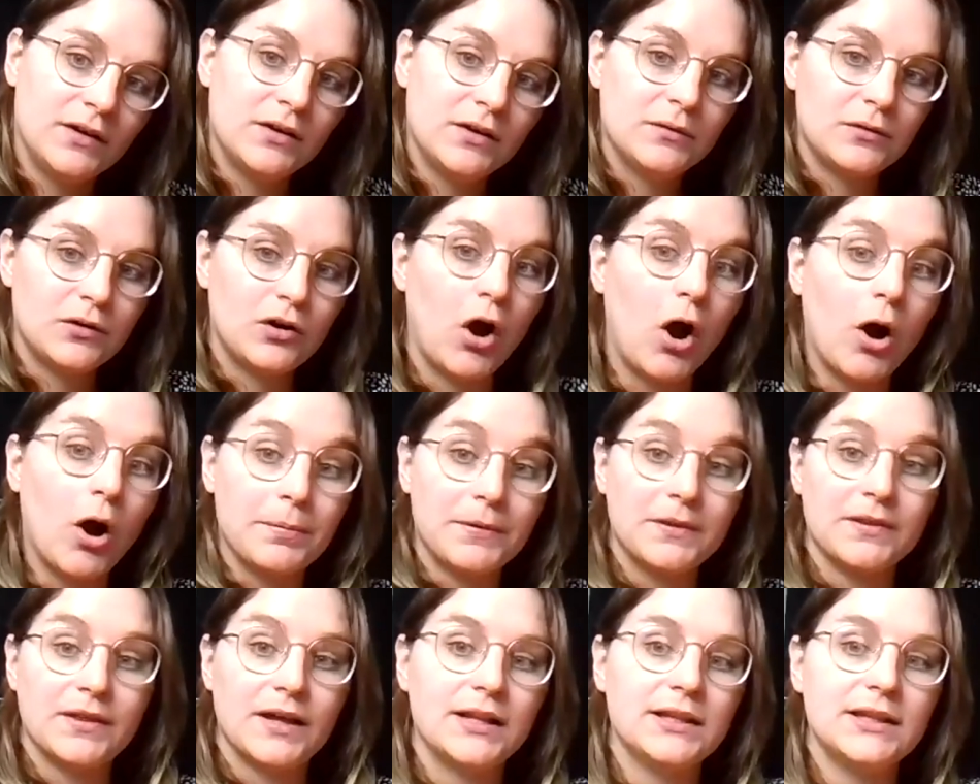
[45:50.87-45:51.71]

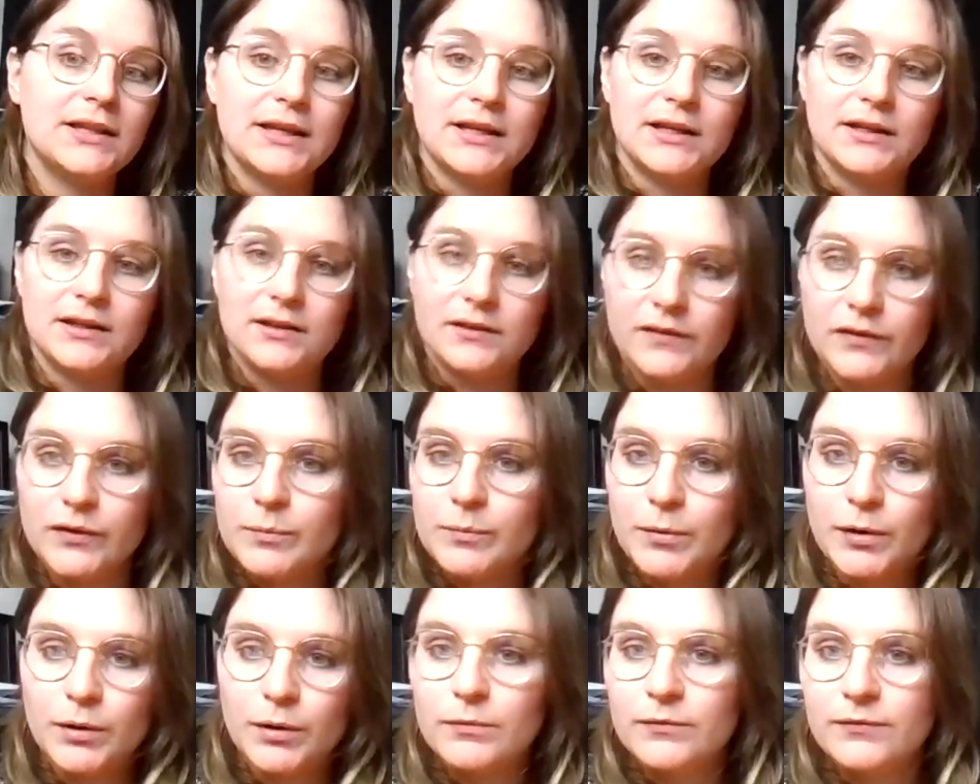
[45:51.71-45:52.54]
copy that link into the
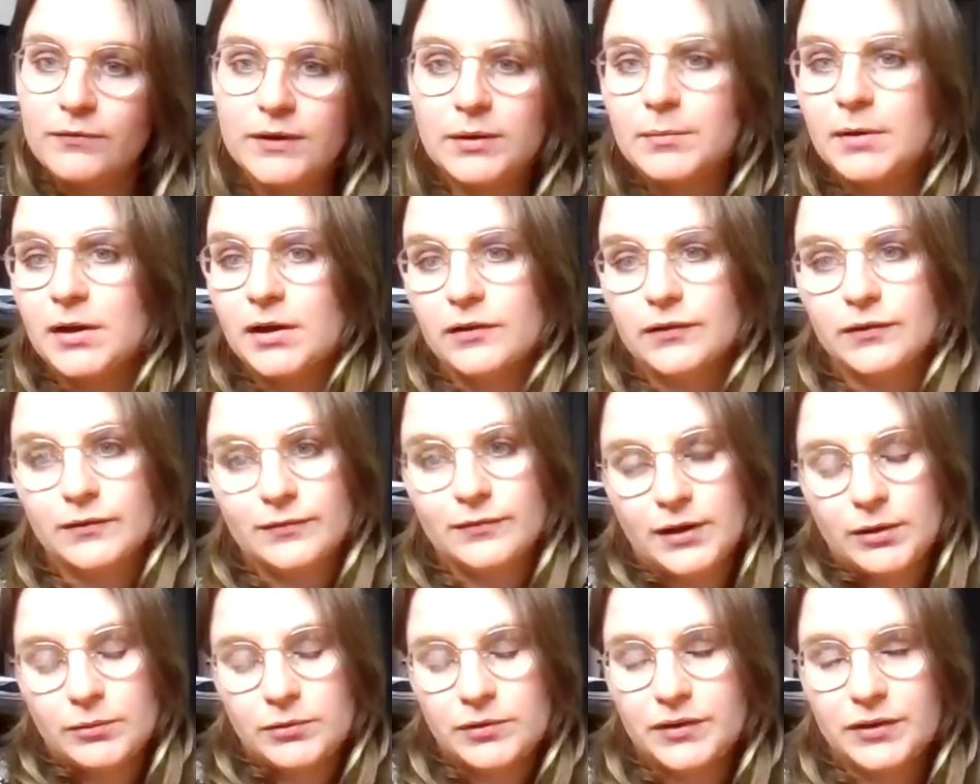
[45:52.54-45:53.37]
bottom of emails if
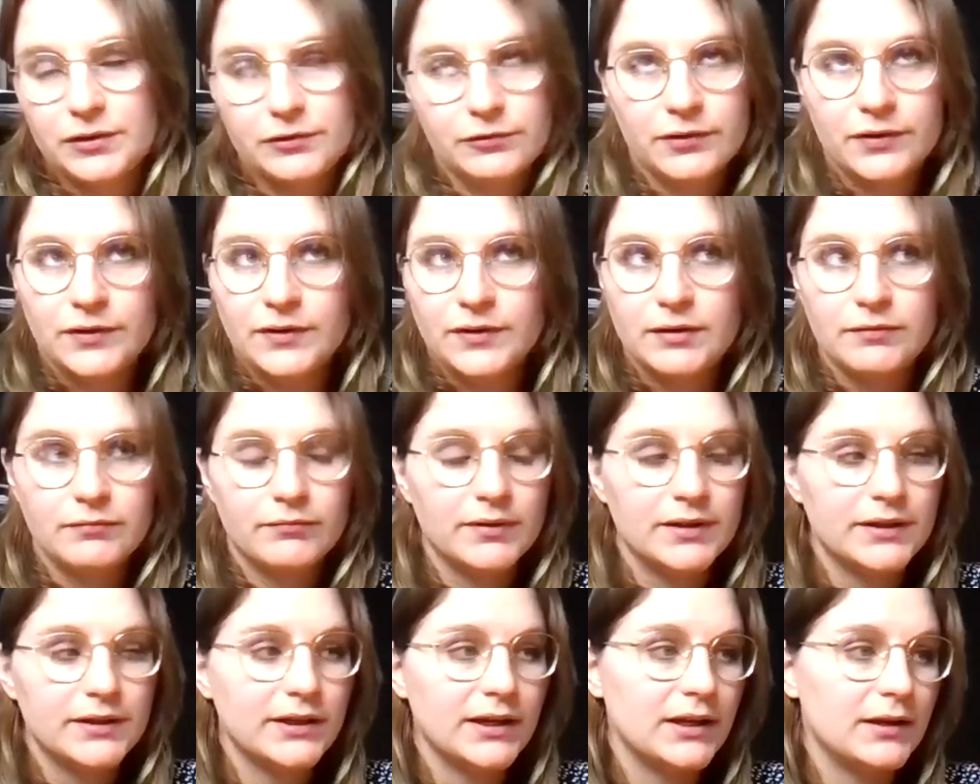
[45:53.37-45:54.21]
anyone's interested in
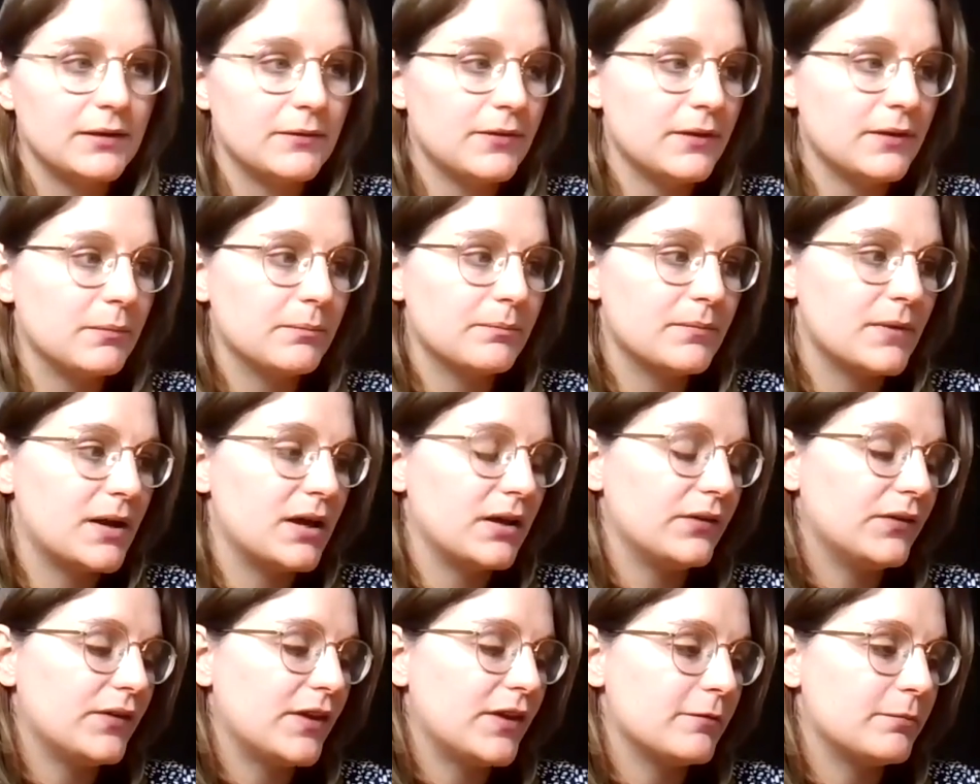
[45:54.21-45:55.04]
reading anything
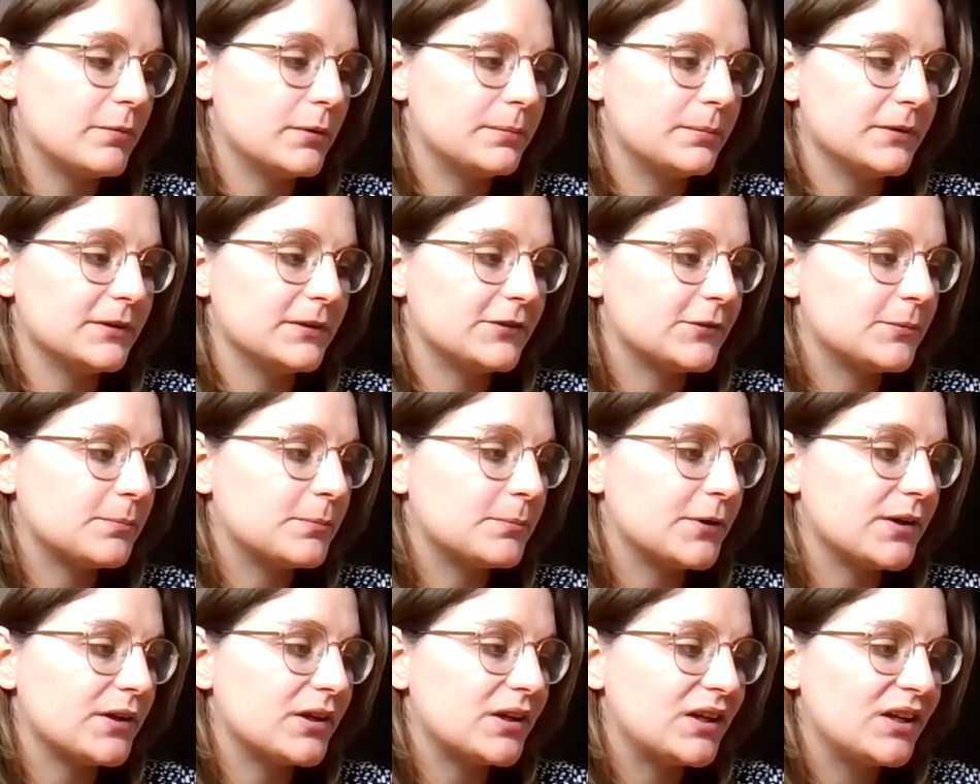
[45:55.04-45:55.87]
else that I've published.
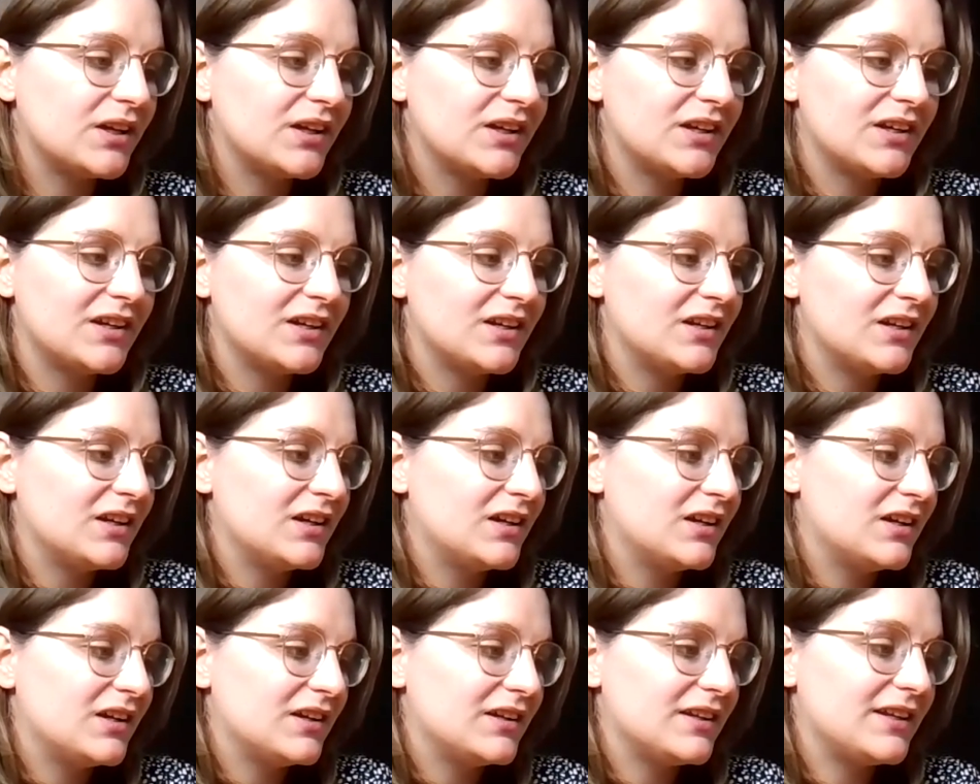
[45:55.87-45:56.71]
But
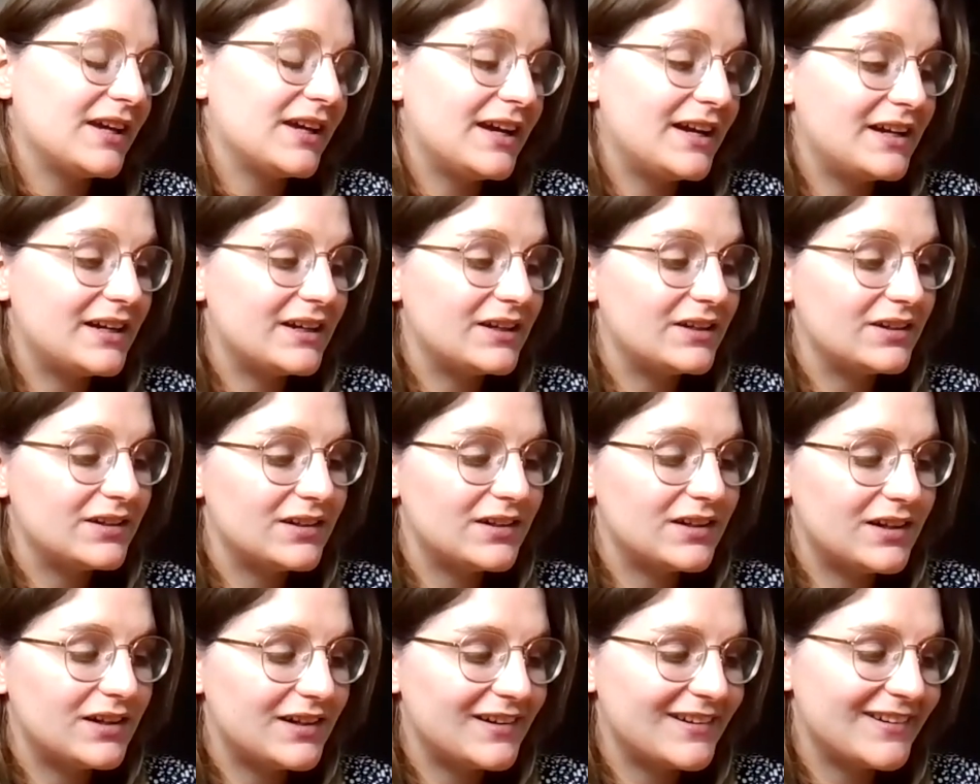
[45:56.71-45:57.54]
yeah,
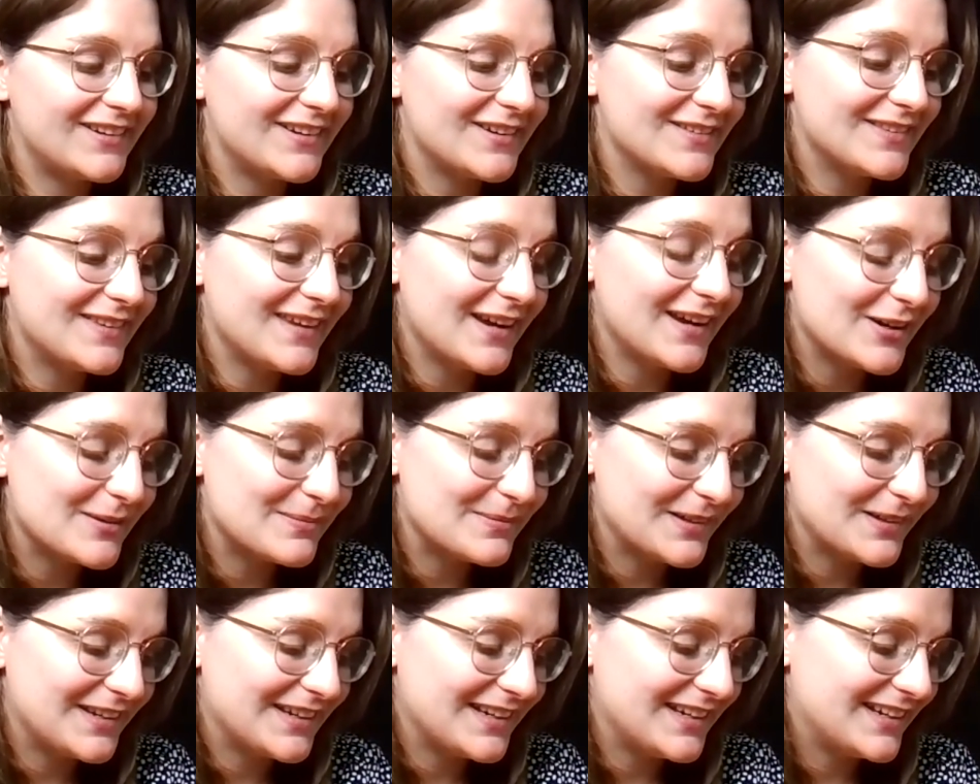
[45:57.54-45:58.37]
oh, I'm
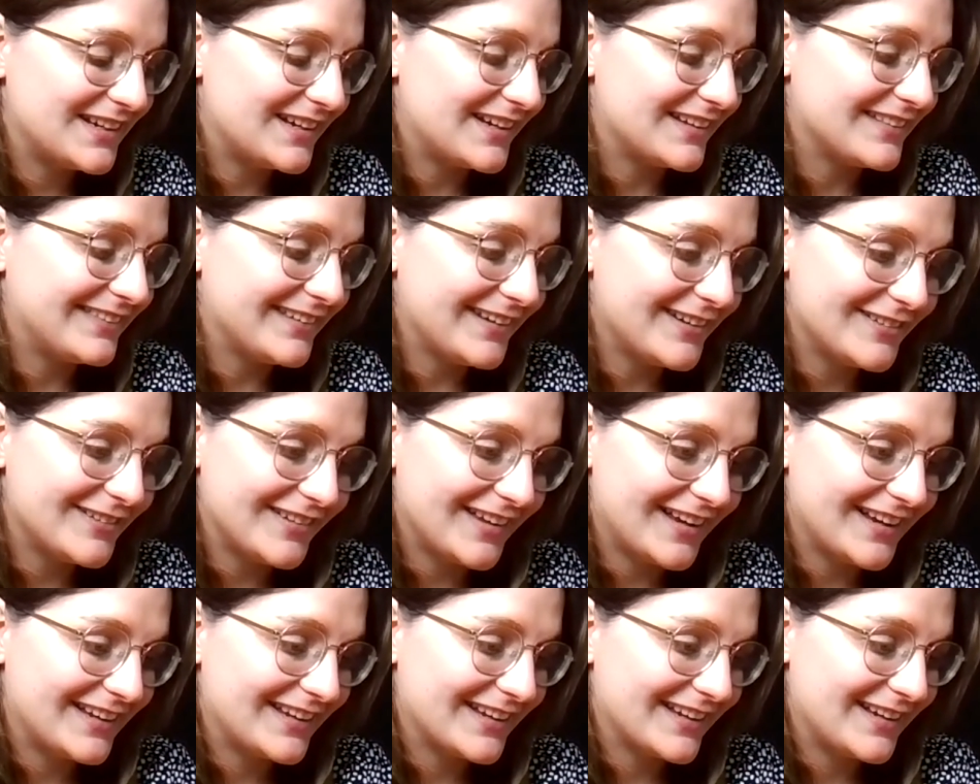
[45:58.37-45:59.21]
terrible at it. I don't
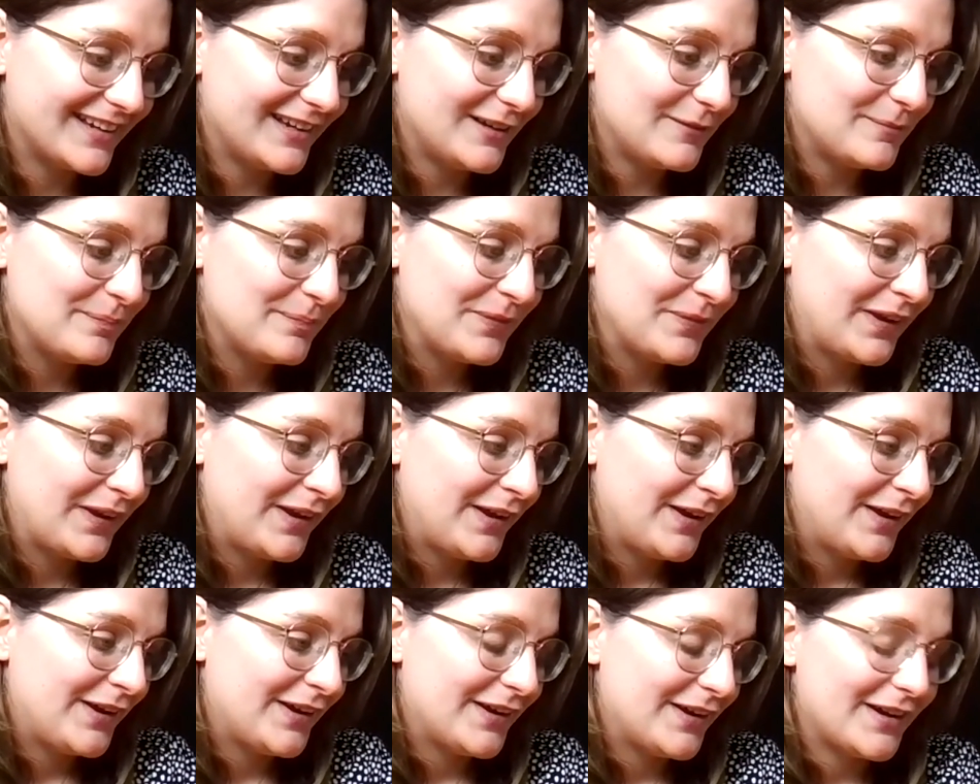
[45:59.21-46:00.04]
like it.
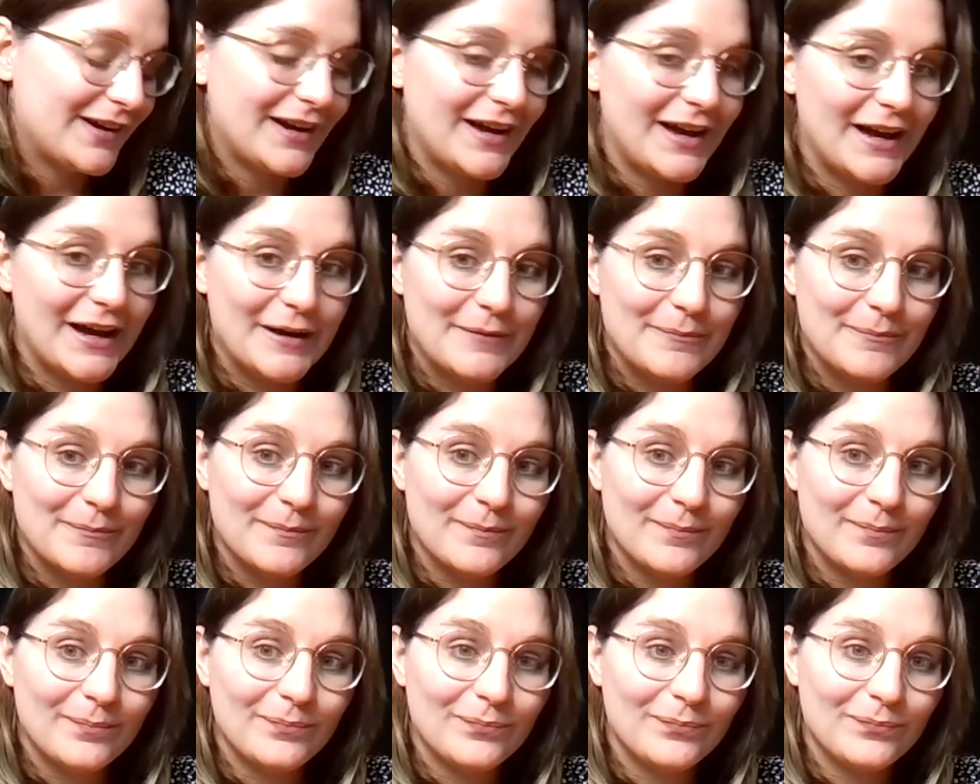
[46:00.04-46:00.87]

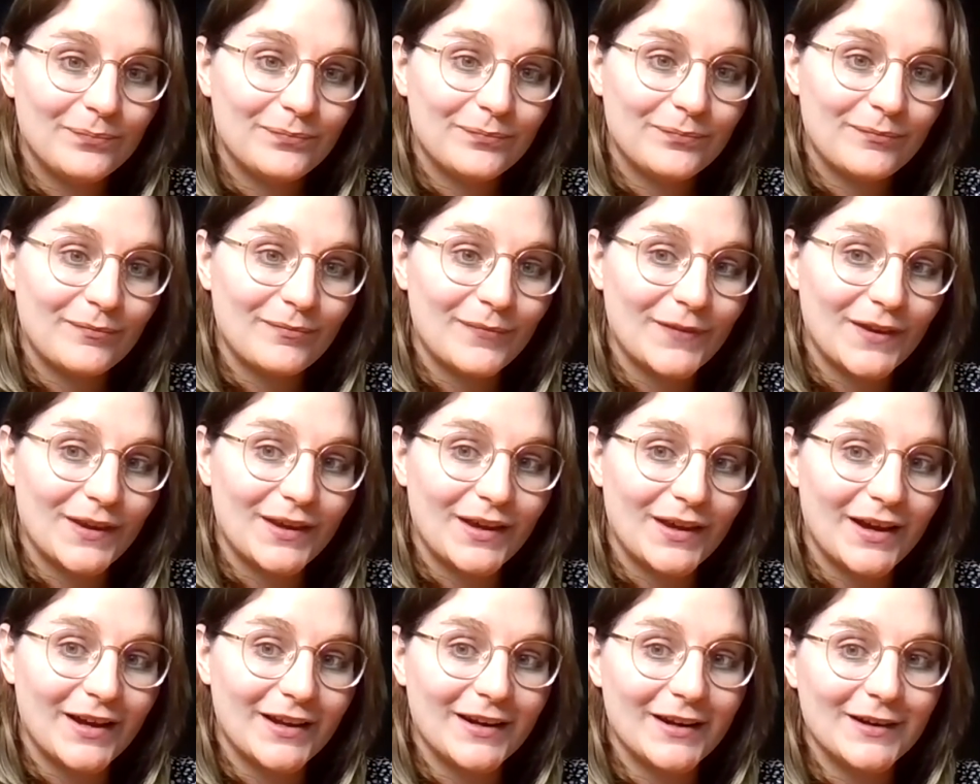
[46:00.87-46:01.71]
Um,
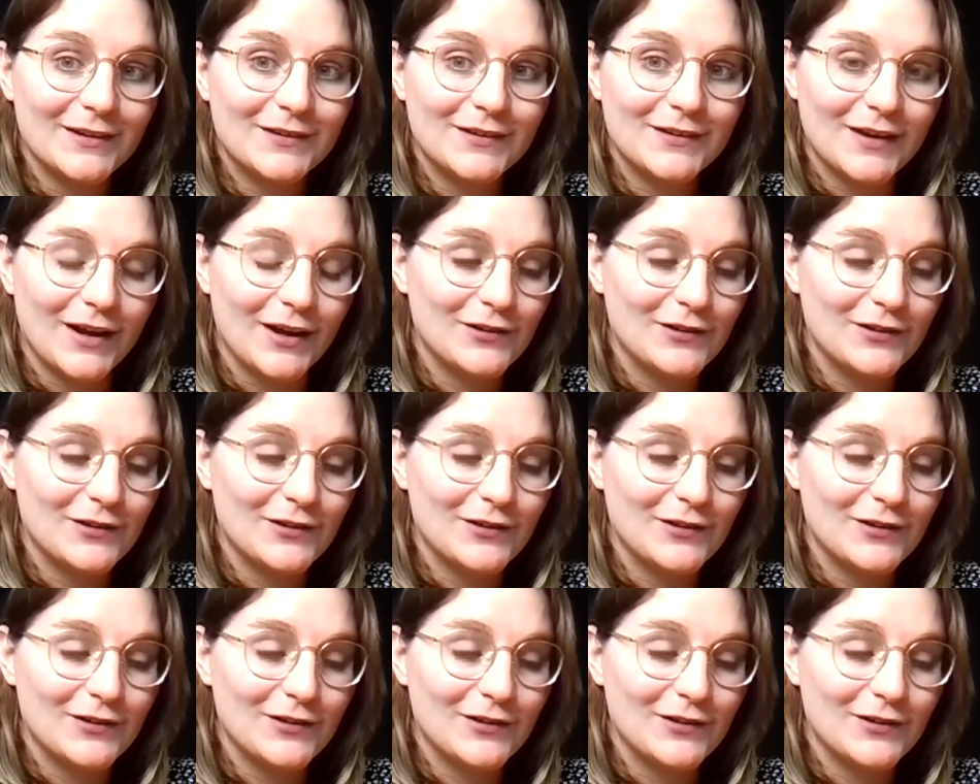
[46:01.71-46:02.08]
and I'd